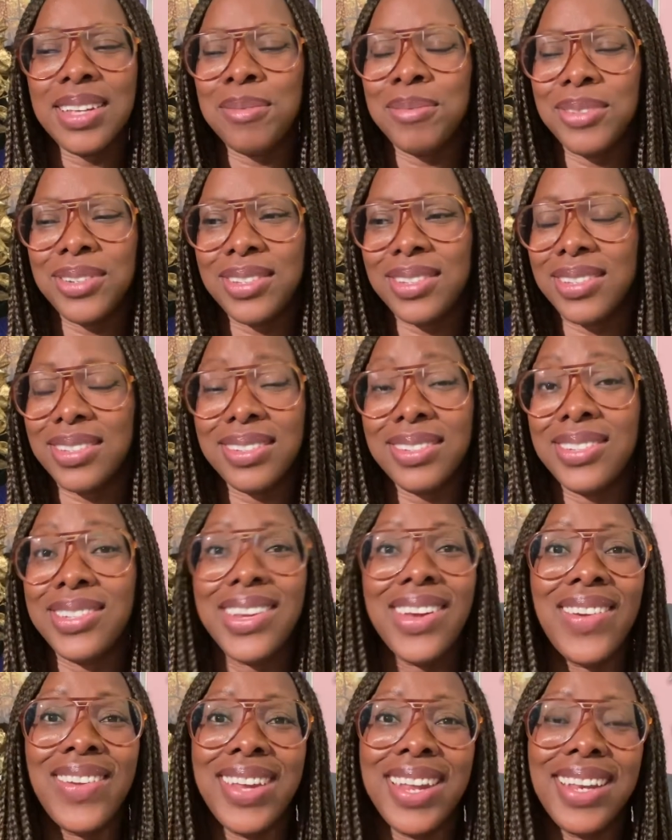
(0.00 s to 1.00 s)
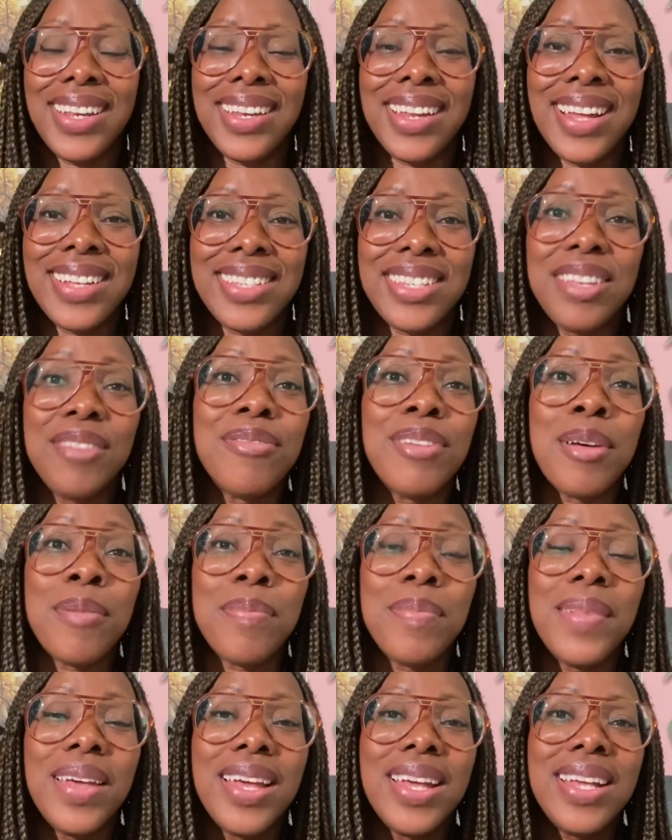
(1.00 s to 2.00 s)
I'm just sharing it as if
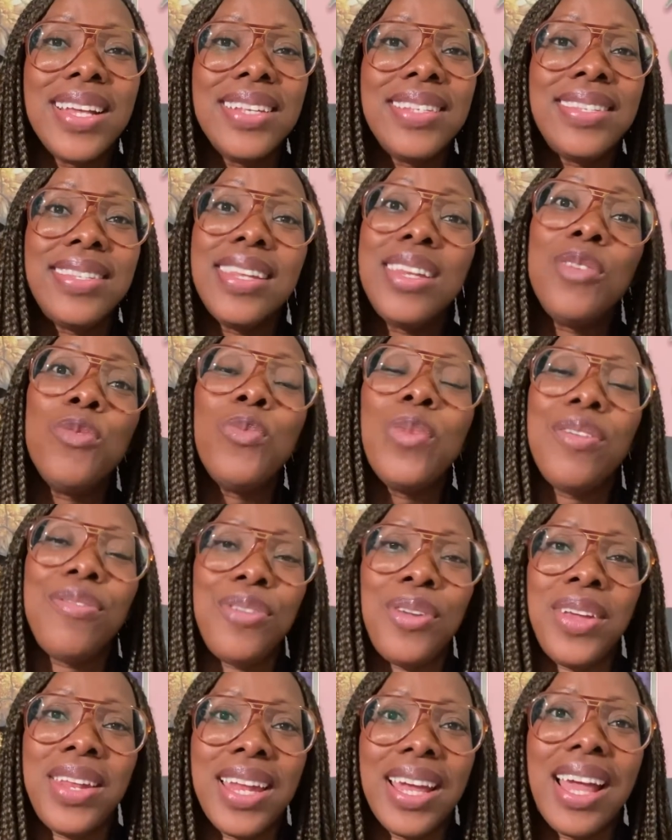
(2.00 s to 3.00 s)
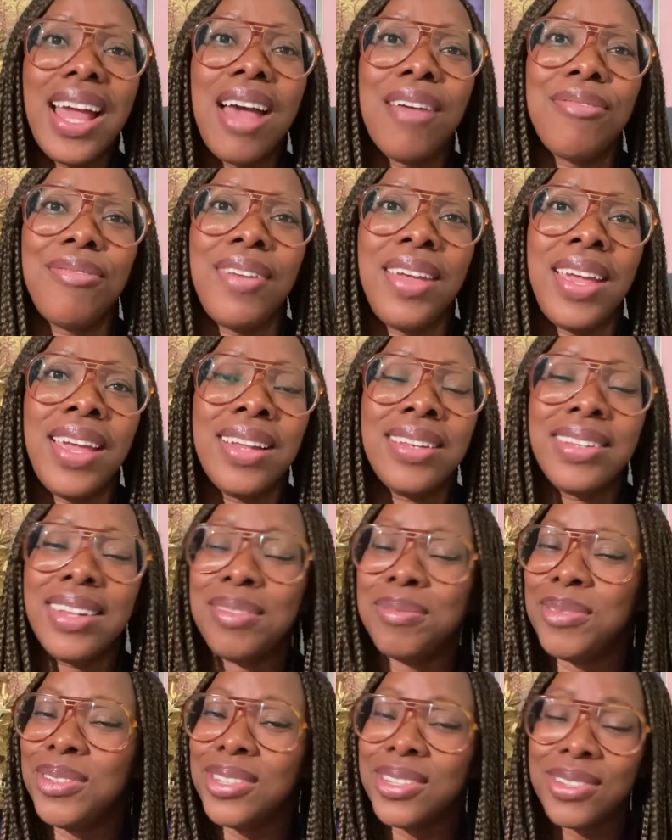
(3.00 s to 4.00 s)
I'm sitting with you in a cafe and
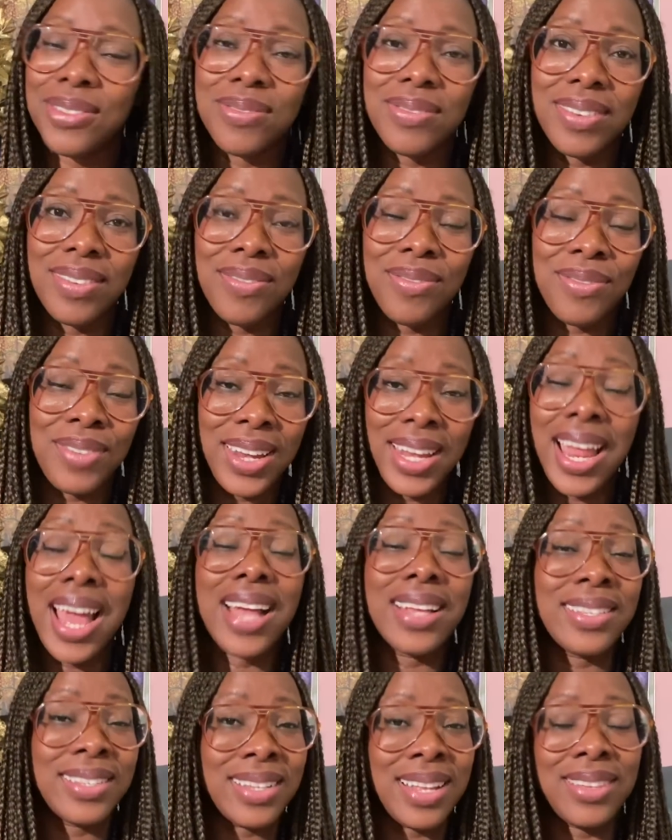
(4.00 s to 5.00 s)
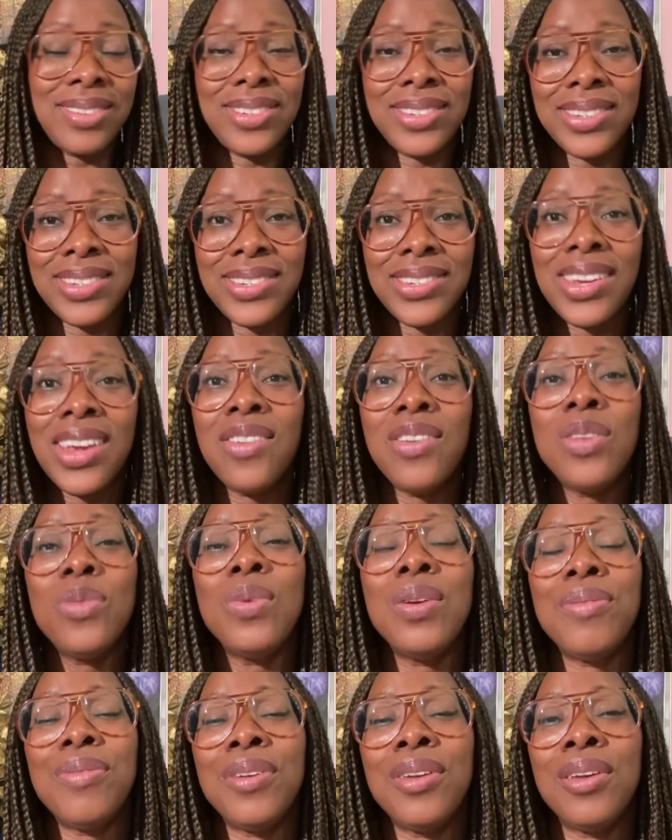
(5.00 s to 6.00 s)
I'm just relaxed. I'm just sharing
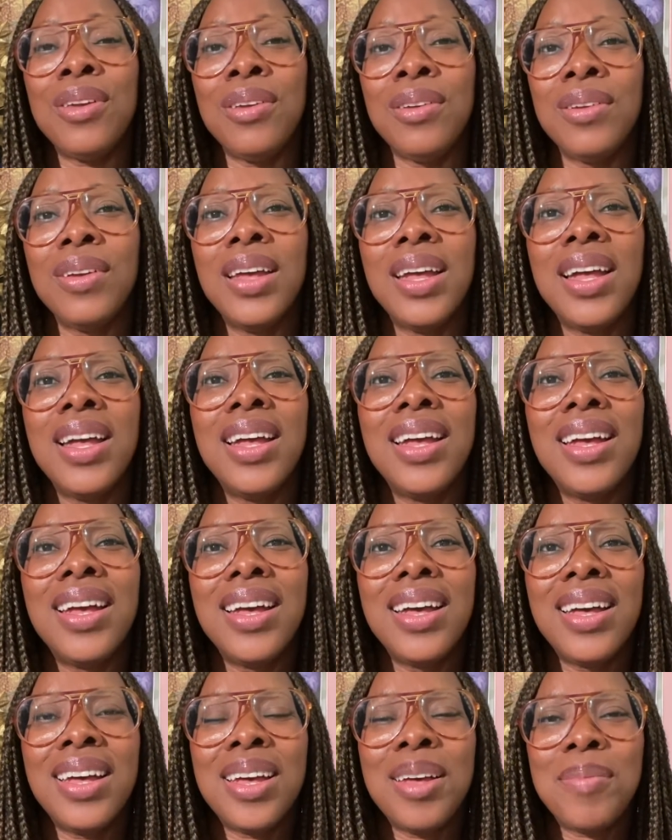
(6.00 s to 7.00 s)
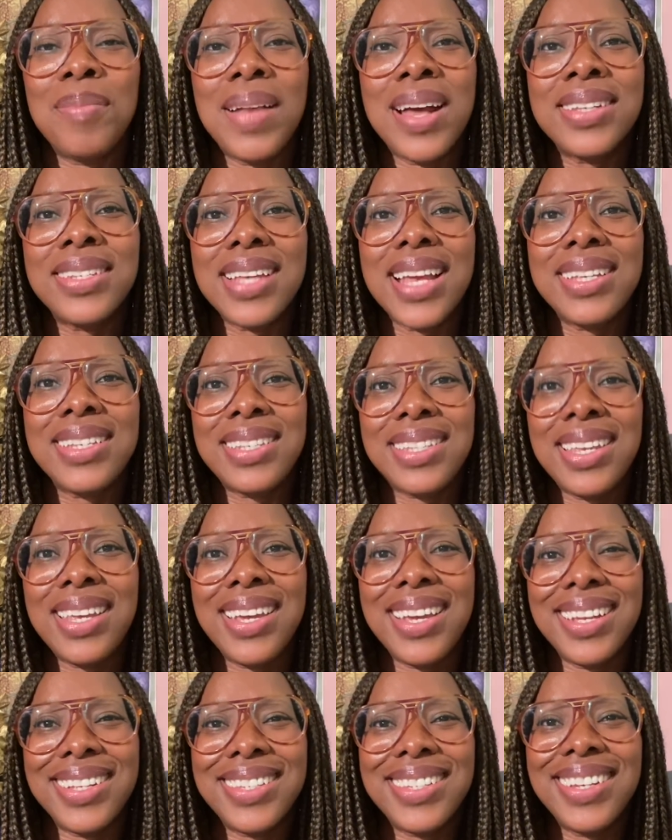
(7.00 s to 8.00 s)
with you as I see
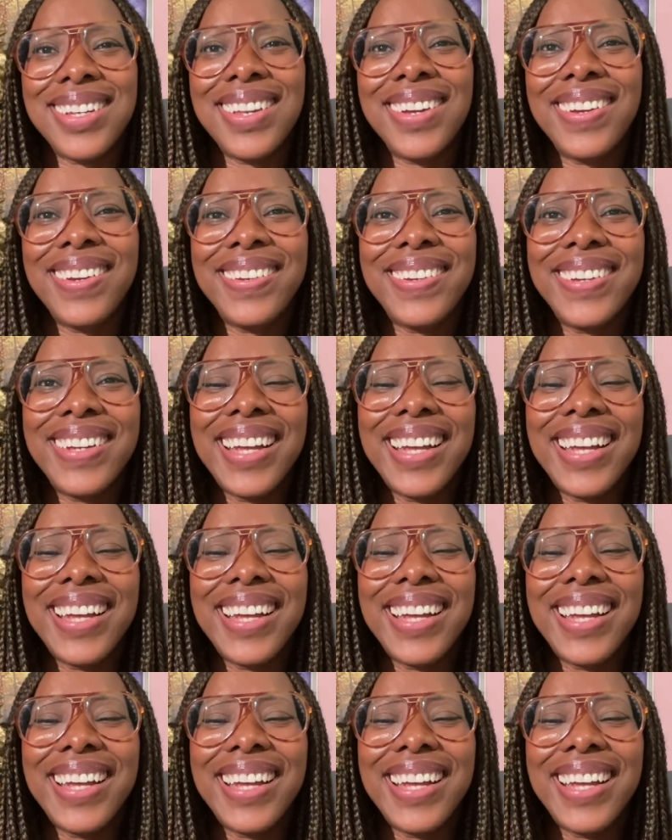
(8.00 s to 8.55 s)
it, you know.